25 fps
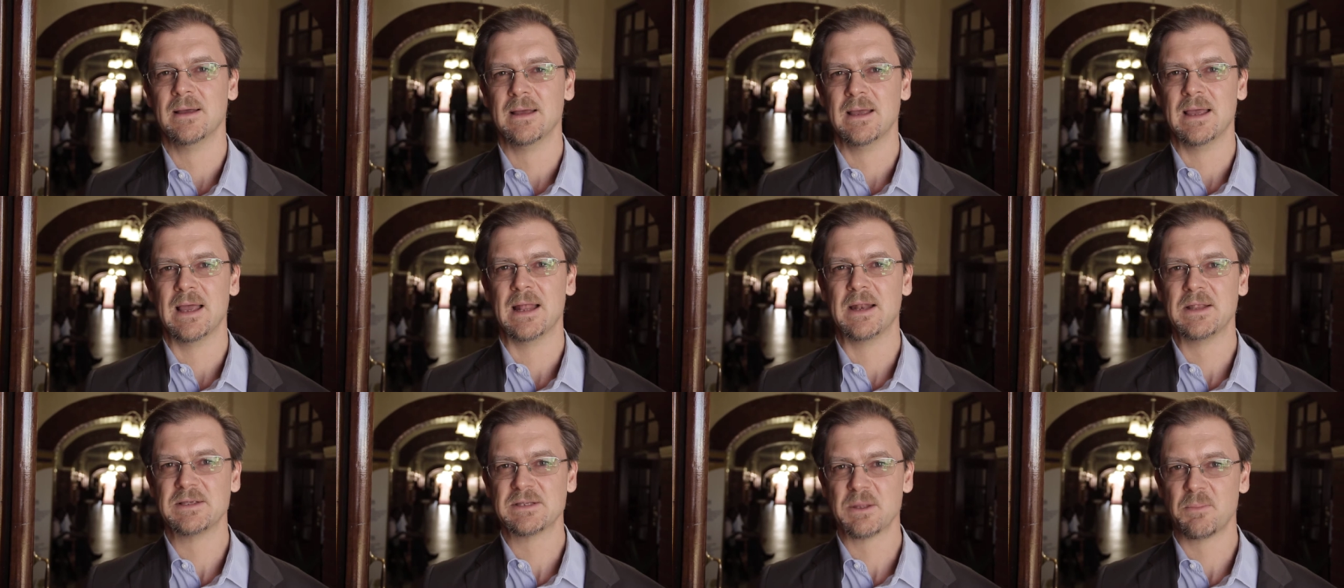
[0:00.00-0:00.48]

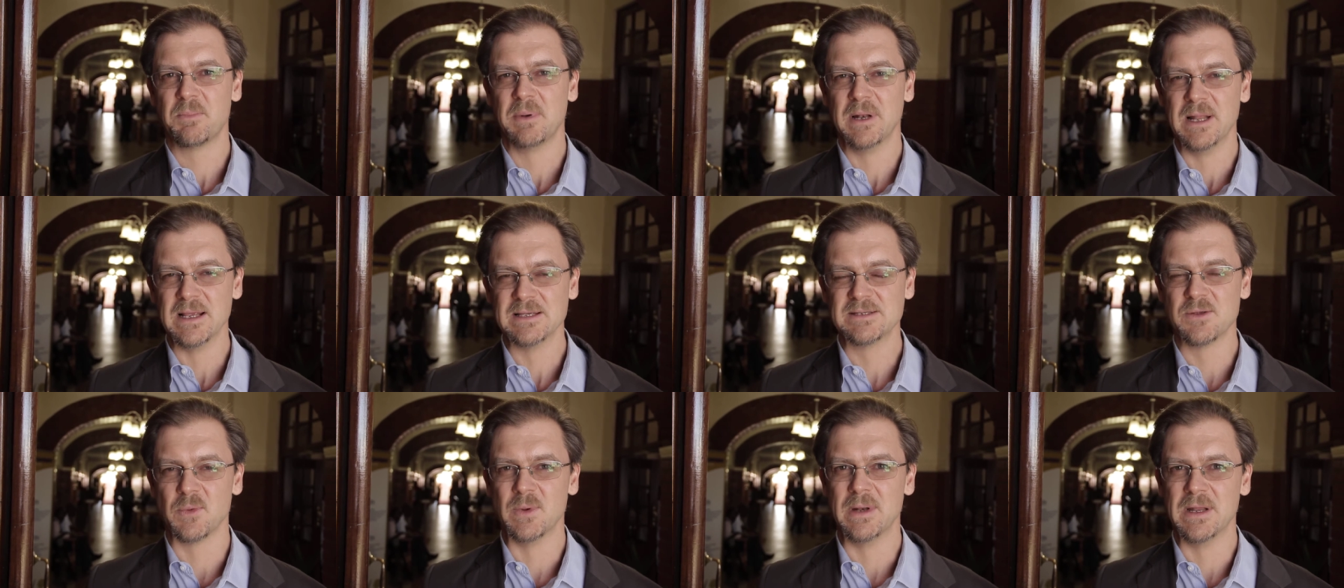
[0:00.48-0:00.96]
it is the
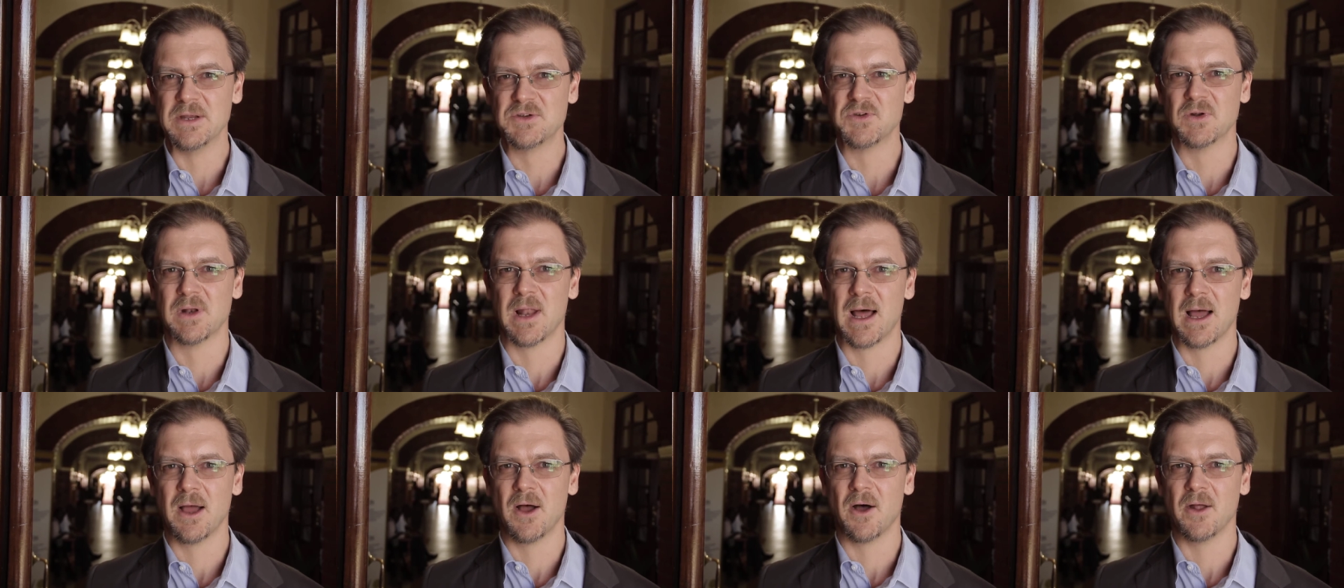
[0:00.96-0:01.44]
police that we need to
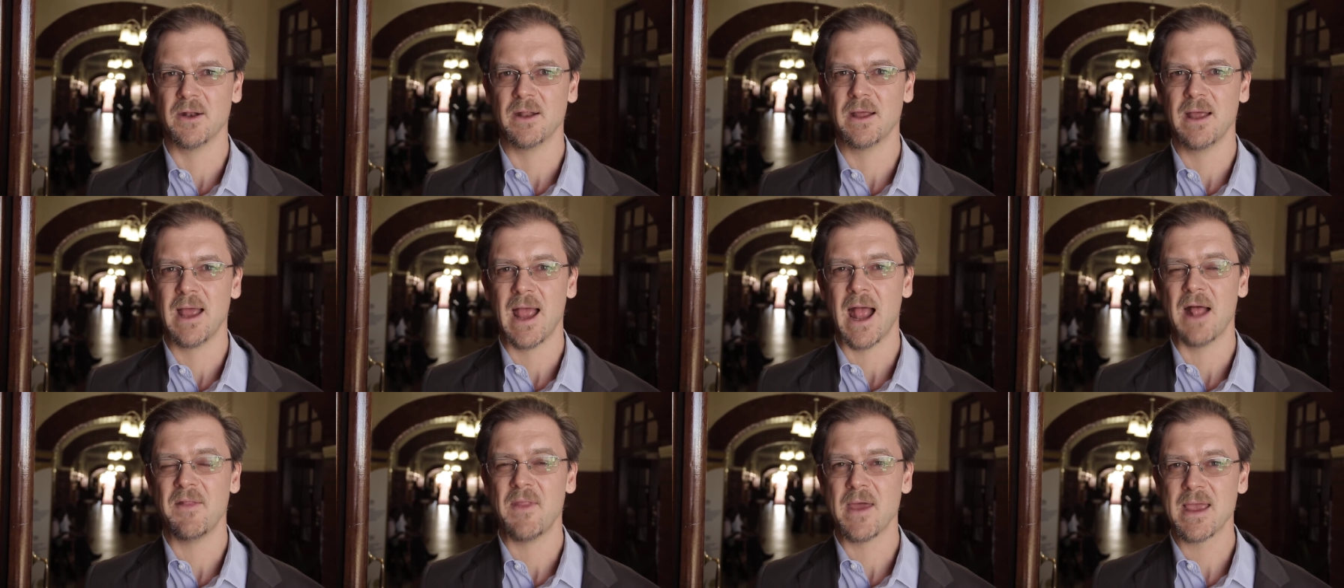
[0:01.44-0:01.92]
rely on.
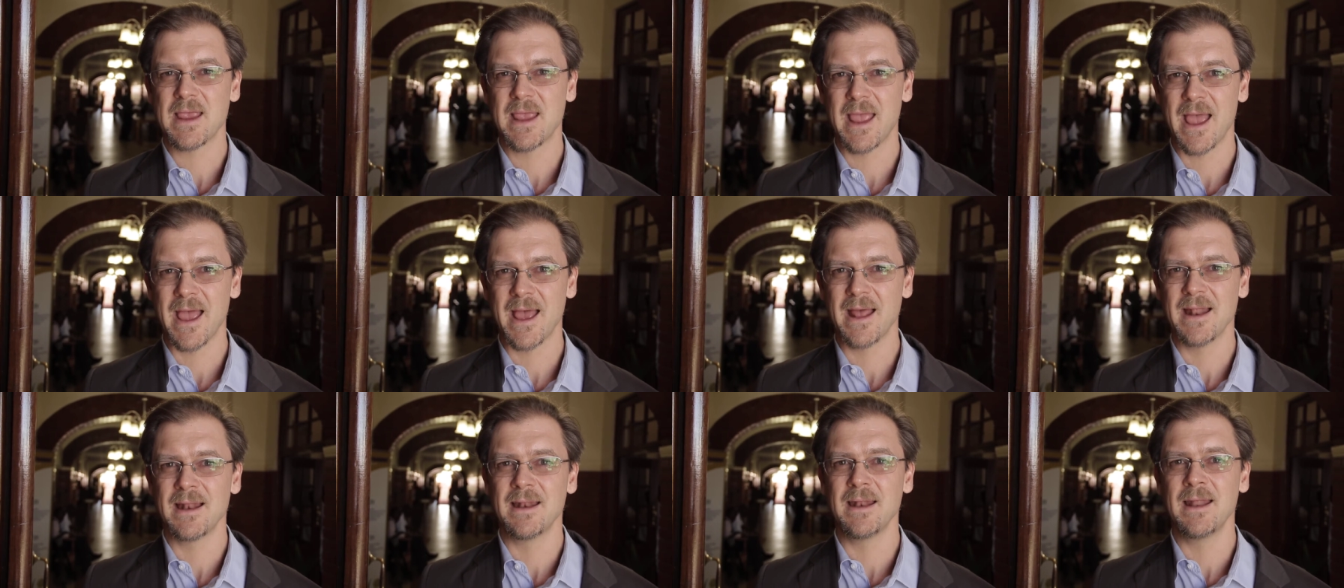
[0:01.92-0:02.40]
And they
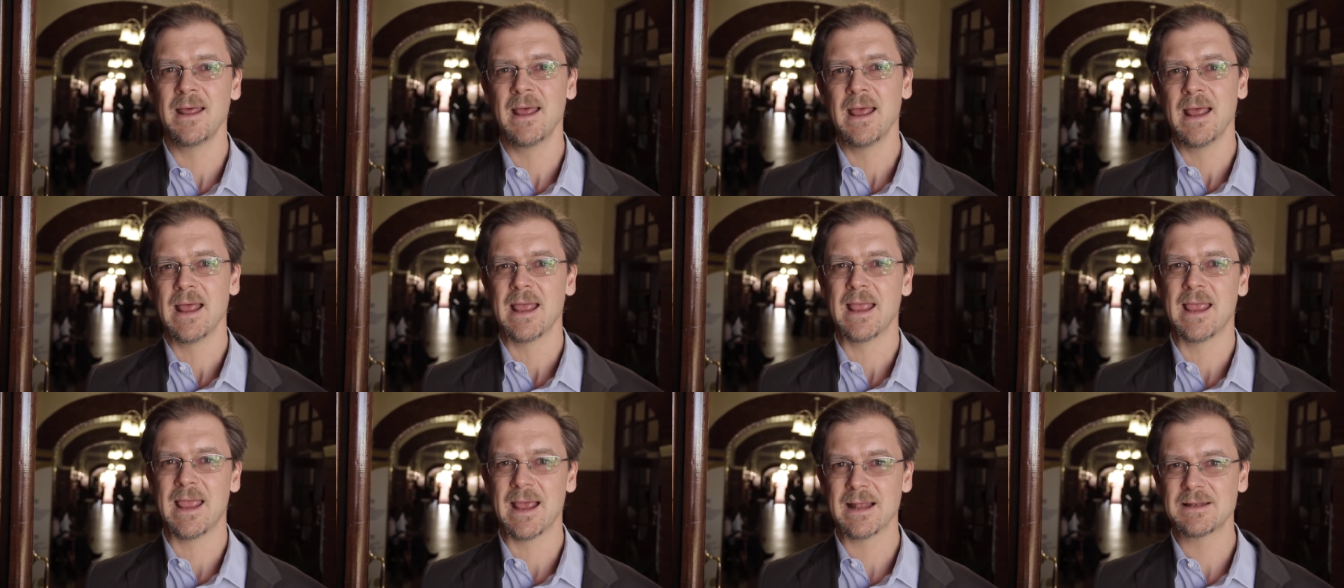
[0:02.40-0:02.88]
can
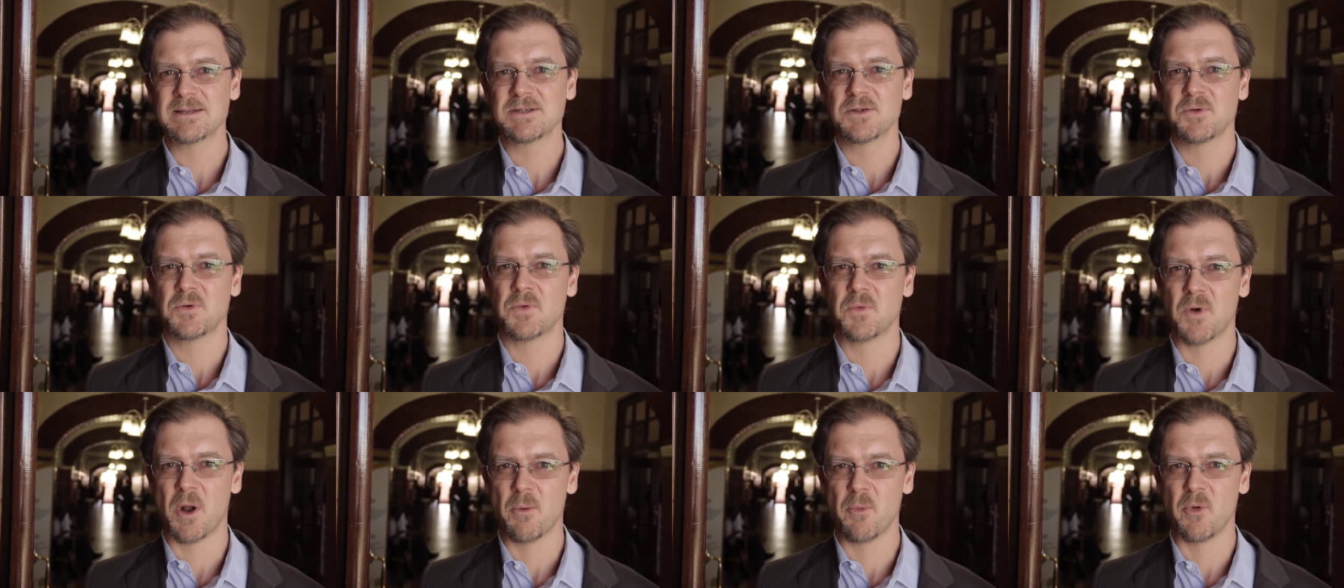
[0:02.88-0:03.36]
get
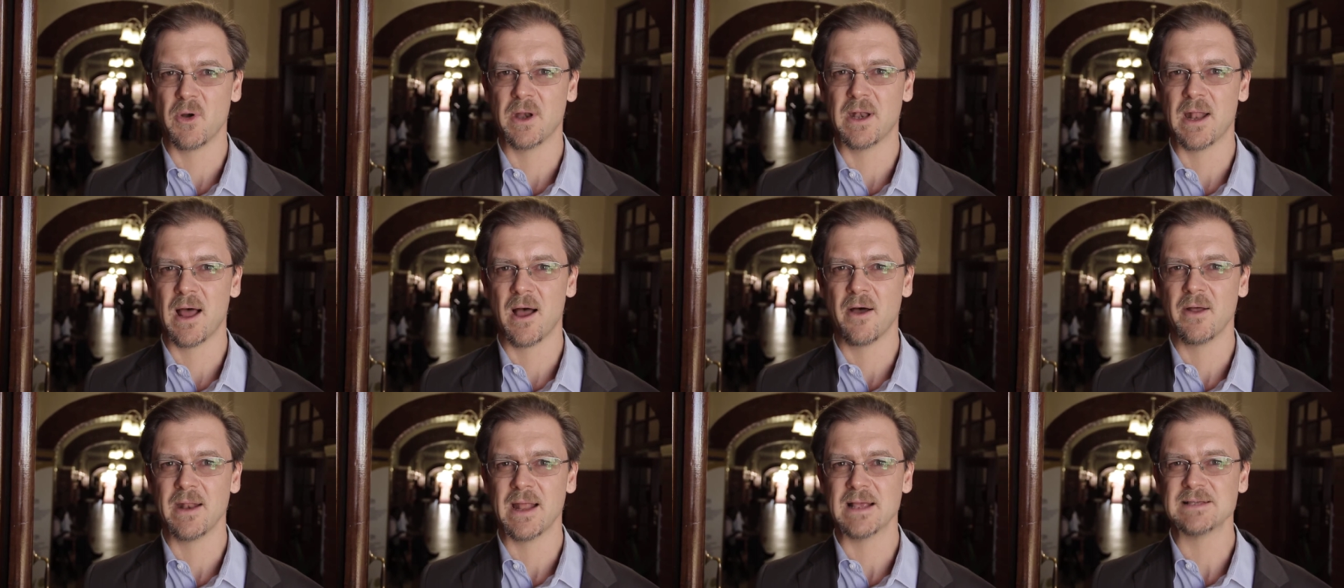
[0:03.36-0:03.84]
robbery
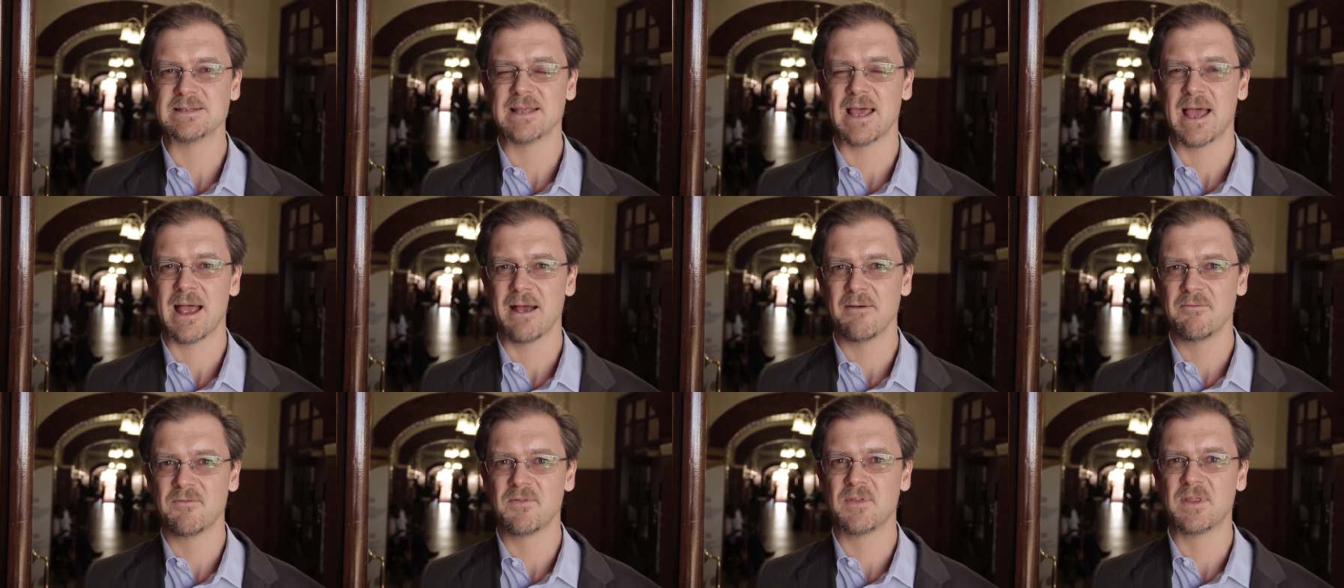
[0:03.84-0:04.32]
down as they
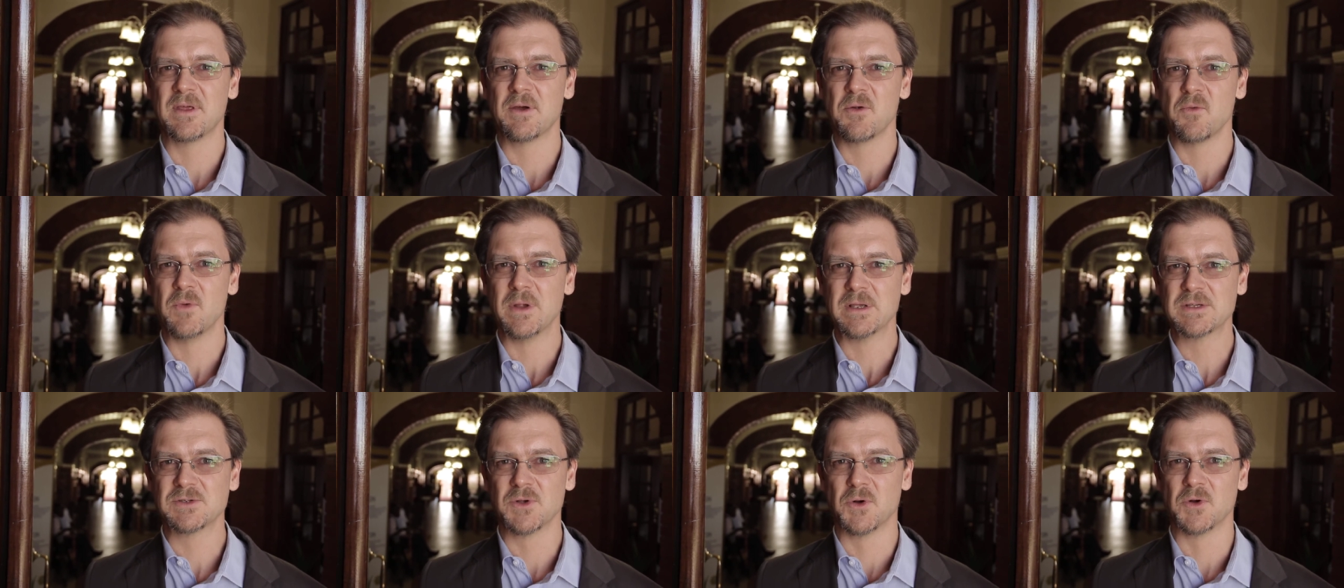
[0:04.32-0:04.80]
have the
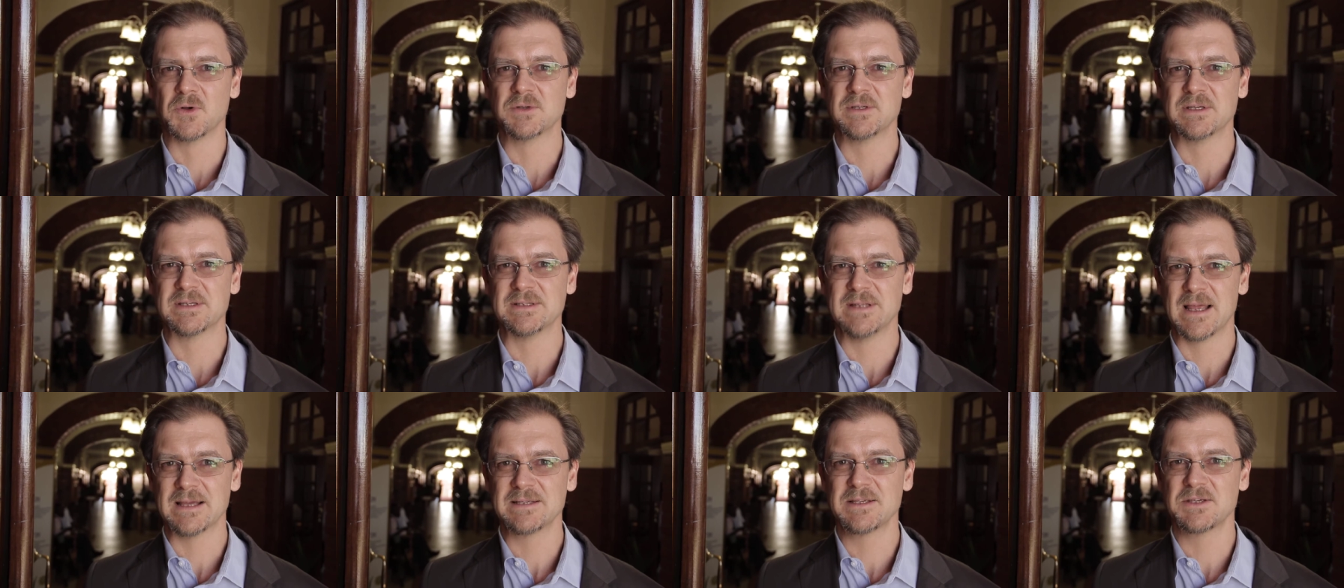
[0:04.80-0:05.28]

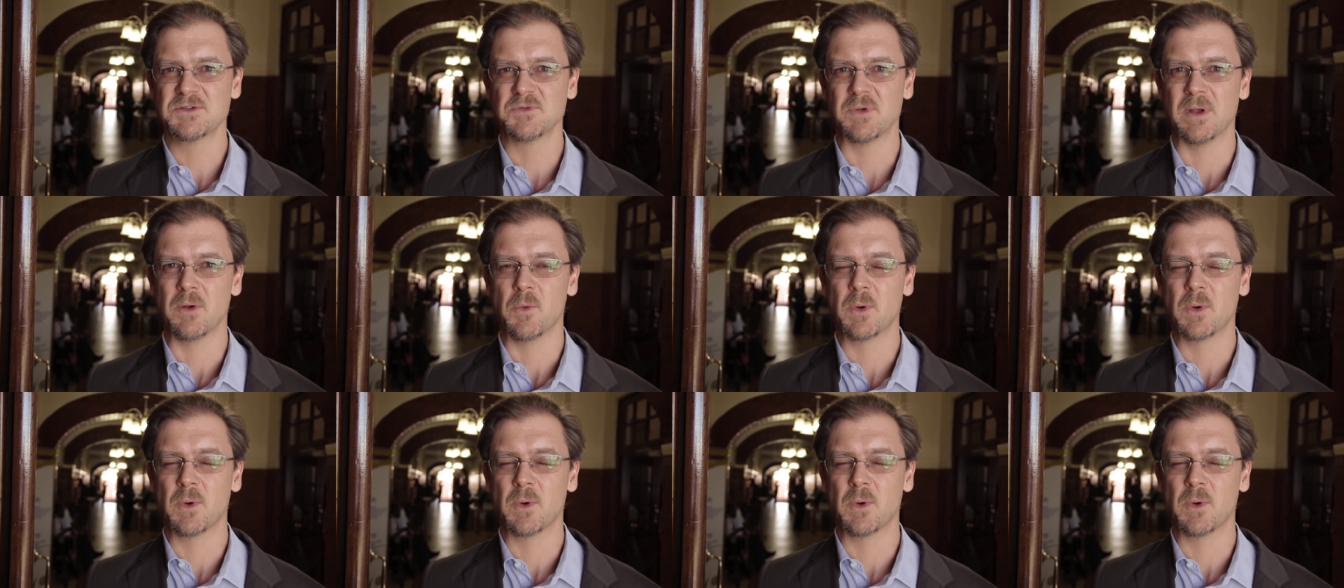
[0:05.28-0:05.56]
resources necessary.